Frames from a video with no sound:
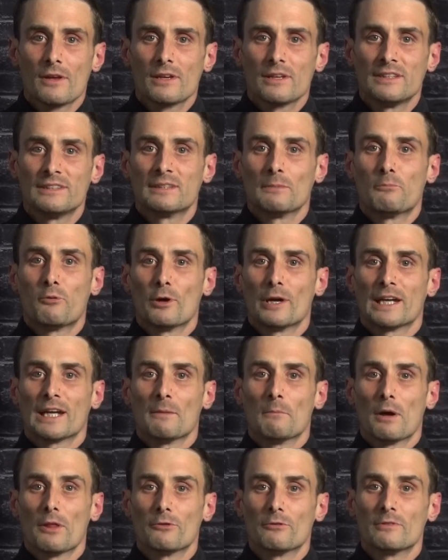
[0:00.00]
He's appointing a
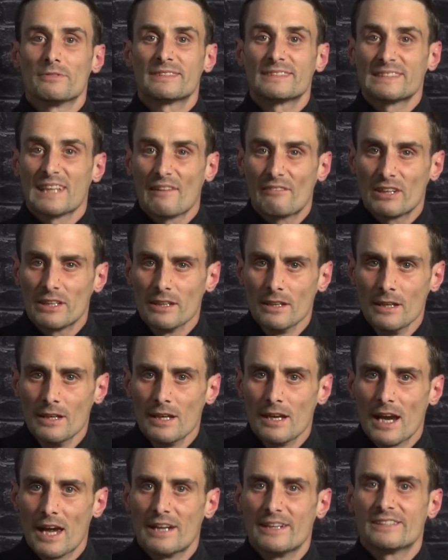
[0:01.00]
mother of 7.
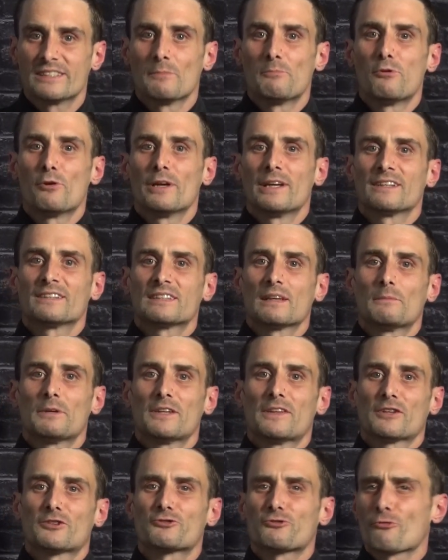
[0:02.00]
And he's appointing somebody
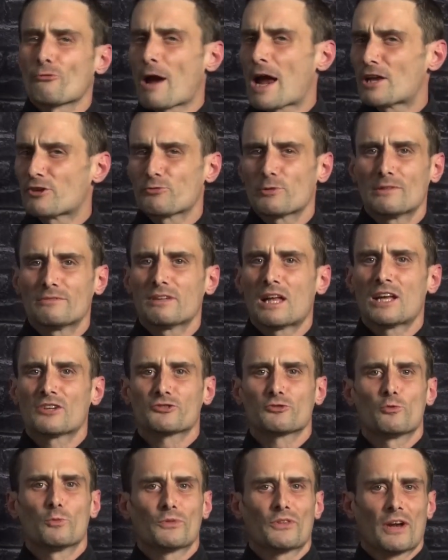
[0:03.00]
that's a graduate of law
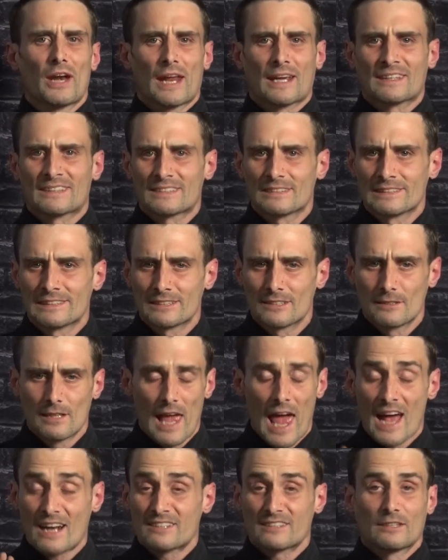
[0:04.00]
school with an
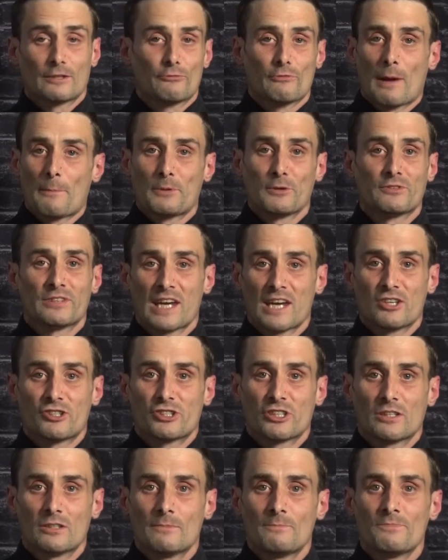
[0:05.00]
excellent
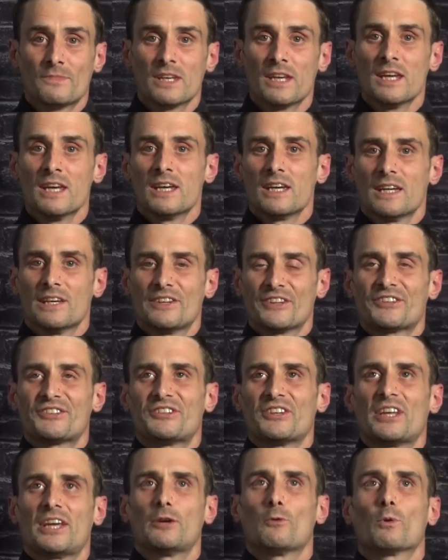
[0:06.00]
reputation in a
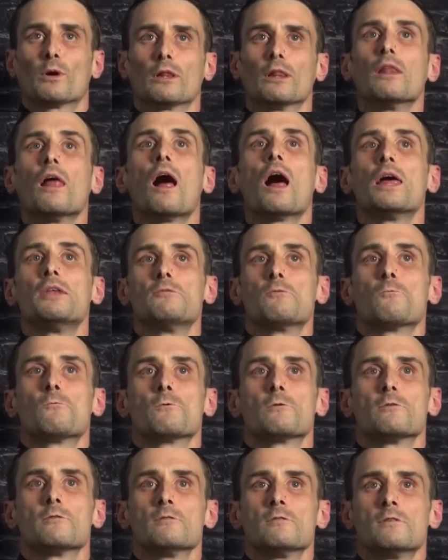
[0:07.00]
city where law and
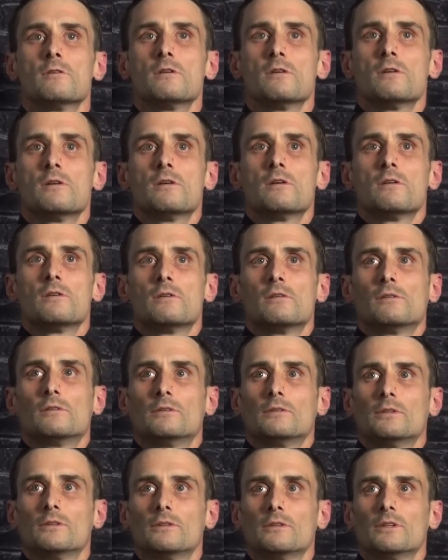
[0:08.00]
order
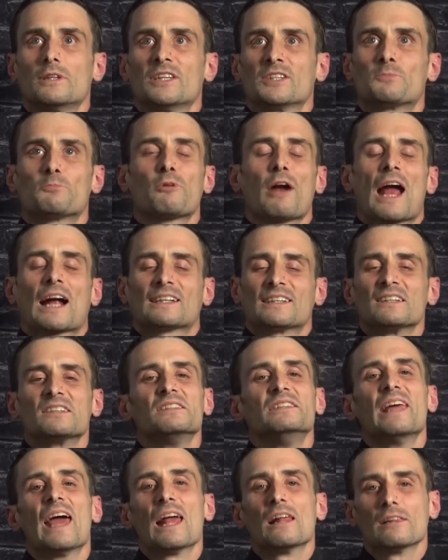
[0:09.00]
is
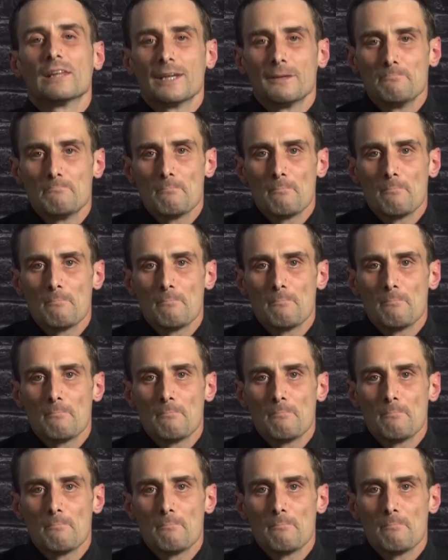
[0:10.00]
practiced daily.